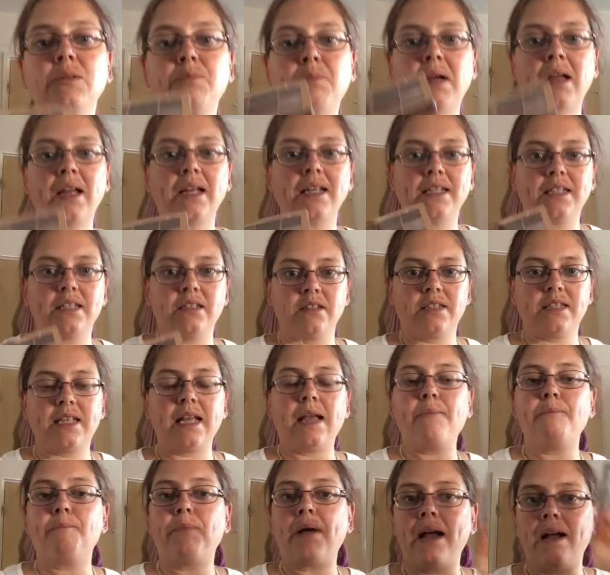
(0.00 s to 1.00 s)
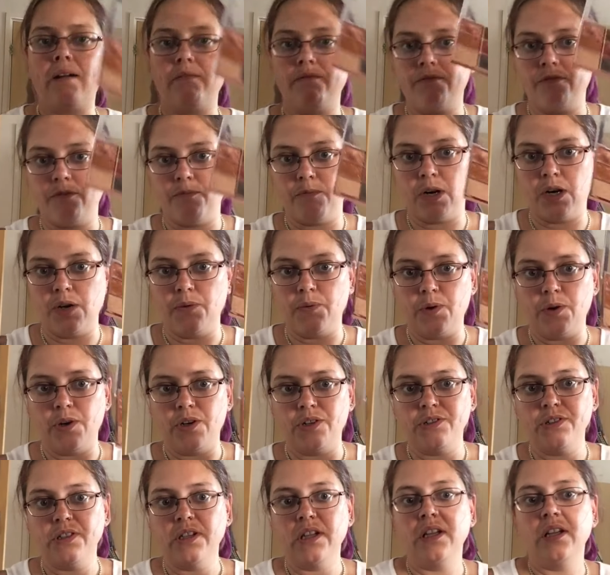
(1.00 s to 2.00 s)
paid £10 for my
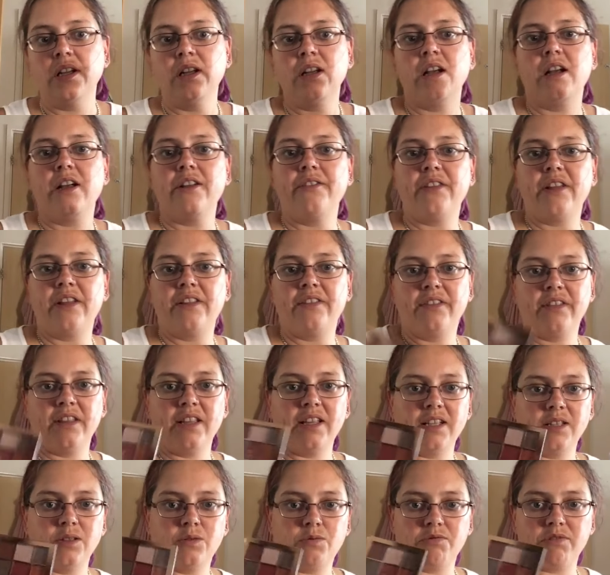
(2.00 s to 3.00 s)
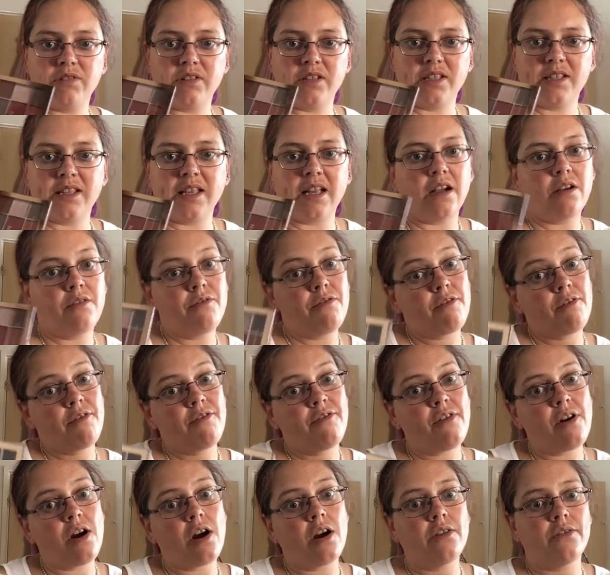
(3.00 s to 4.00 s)
one, and then these were in the sale for a
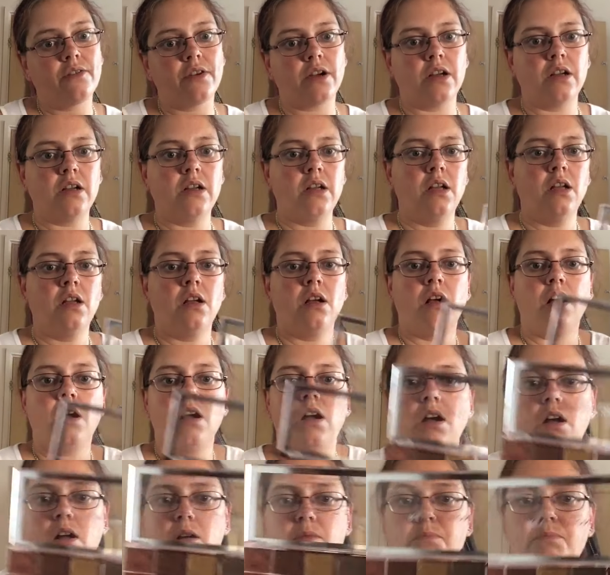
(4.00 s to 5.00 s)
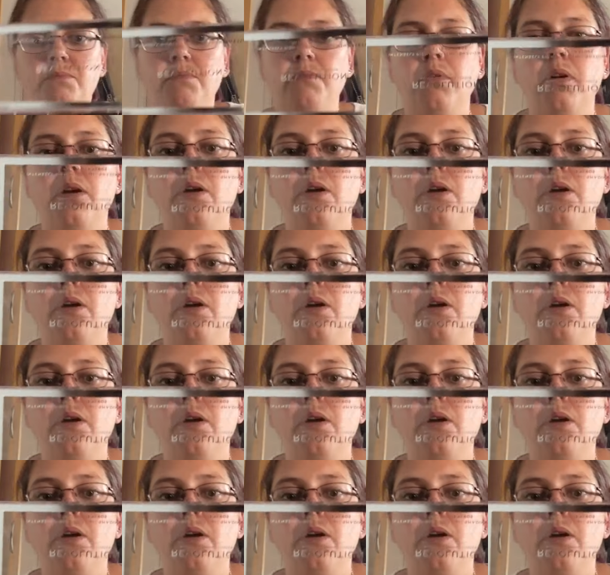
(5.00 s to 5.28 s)
fiver. Um,